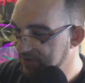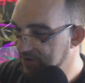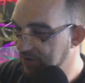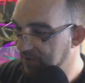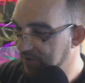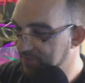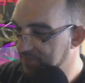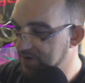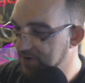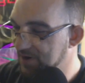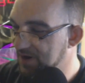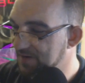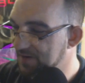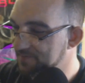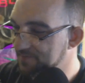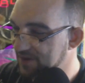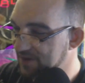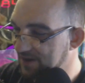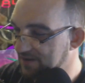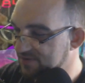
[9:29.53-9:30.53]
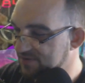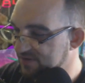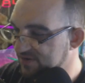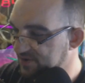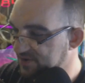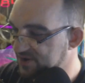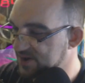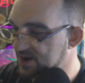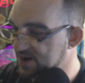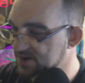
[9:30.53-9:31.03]
You open it up, you have
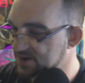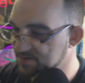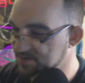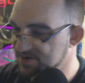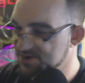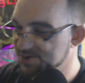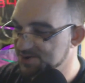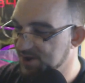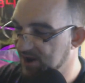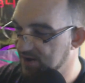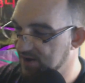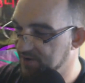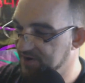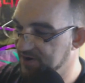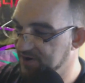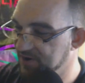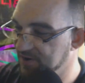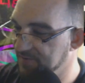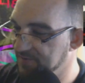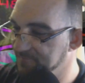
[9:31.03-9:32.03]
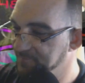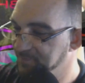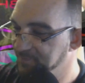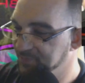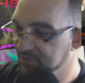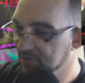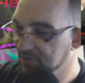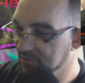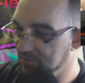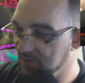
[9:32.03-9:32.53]
some accessories down here.
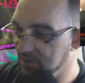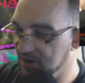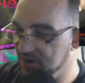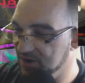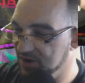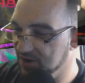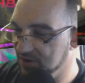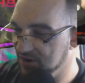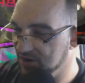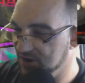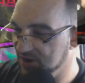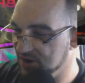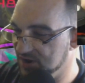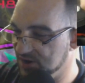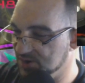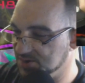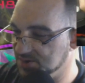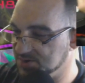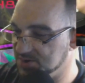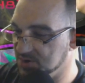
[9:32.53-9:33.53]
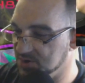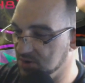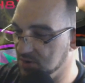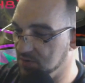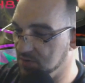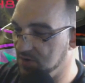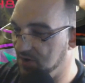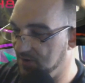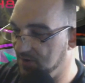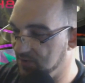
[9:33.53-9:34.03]
Right here is
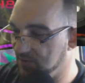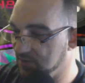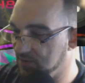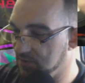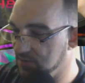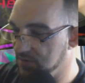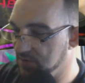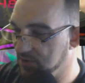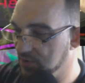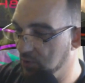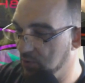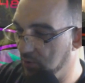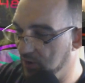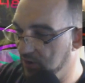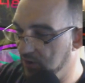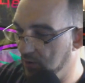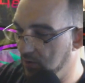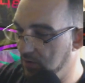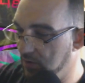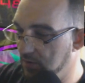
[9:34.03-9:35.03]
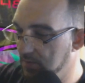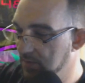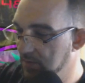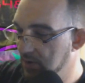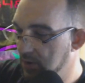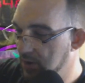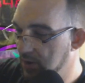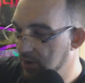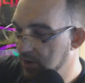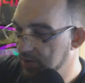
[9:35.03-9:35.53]
your other coil.
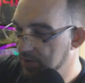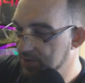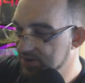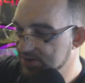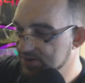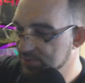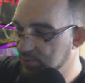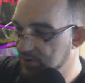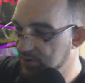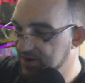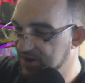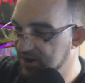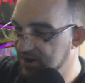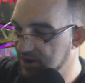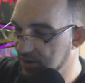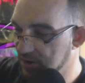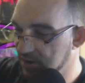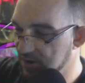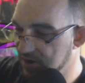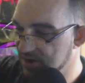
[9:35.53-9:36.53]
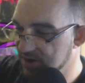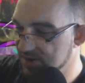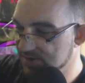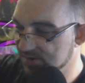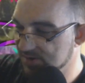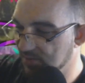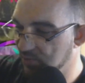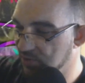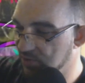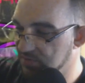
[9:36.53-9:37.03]
This one here
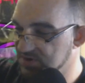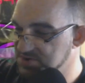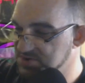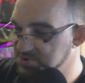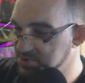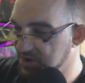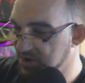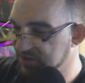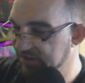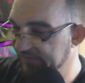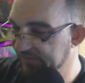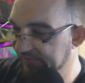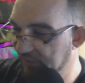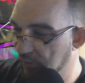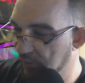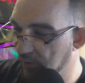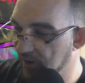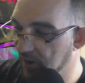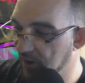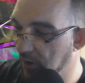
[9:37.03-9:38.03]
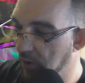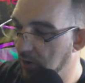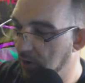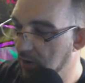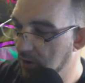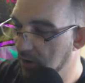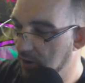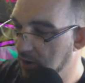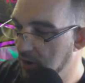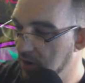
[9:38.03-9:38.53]
is a more restrictive coil.
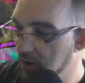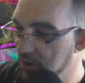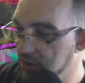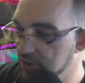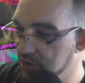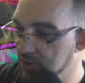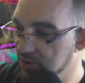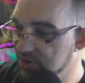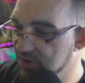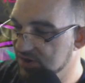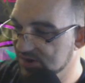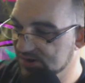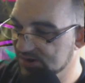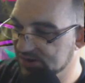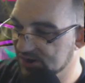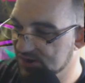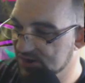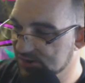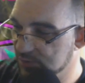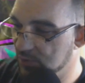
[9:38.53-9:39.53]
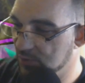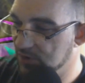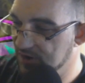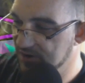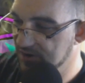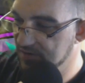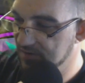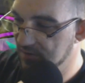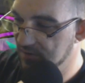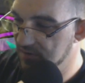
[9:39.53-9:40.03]
You use this
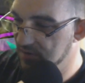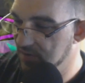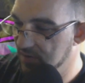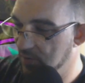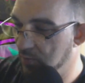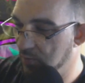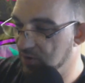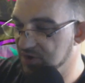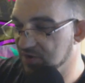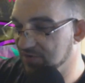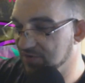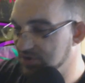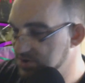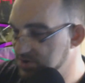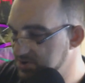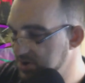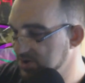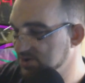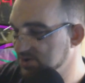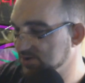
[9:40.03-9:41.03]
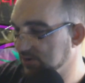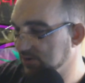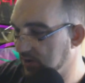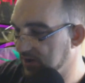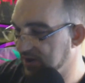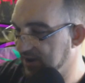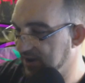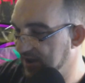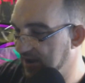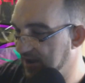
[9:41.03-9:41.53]
one when you're just
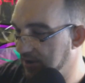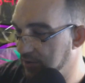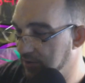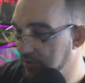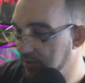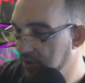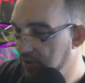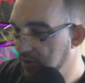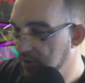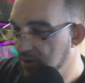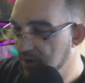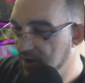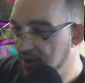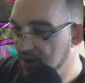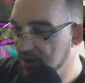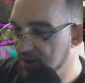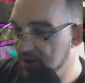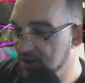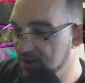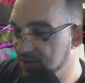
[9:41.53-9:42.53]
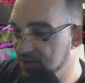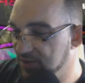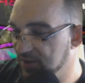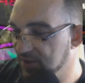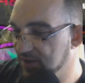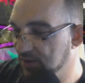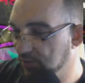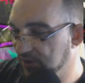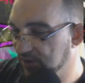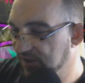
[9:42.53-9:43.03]
starting out, and
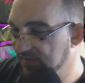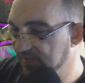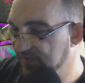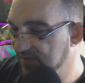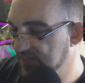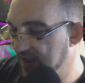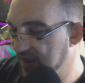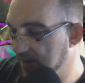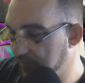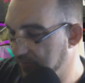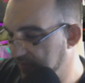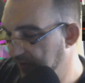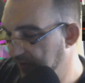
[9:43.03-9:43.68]
it'll give you that